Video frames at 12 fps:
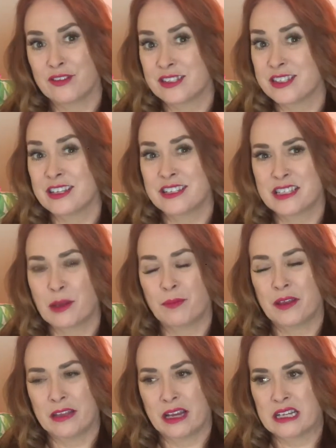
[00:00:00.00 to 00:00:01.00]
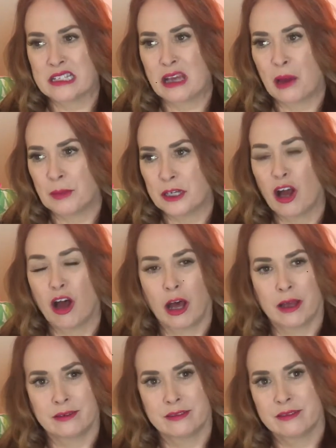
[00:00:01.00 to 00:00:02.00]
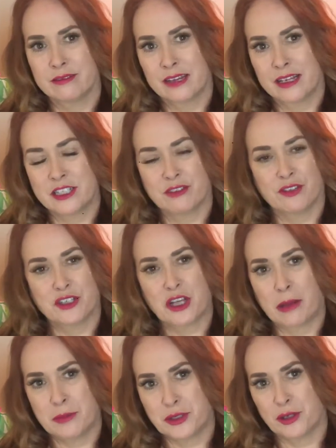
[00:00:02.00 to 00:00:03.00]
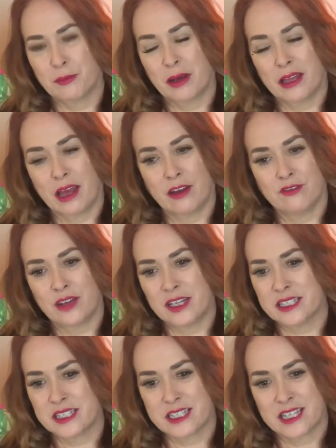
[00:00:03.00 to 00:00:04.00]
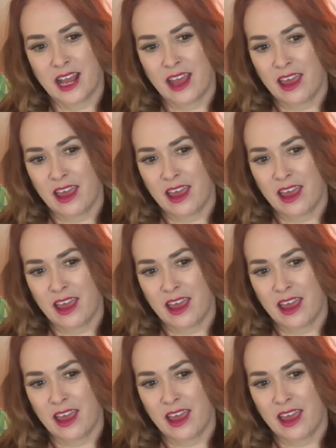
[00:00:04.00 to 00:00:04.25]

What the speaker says: it's something that has come and gone at different times during my life, and it's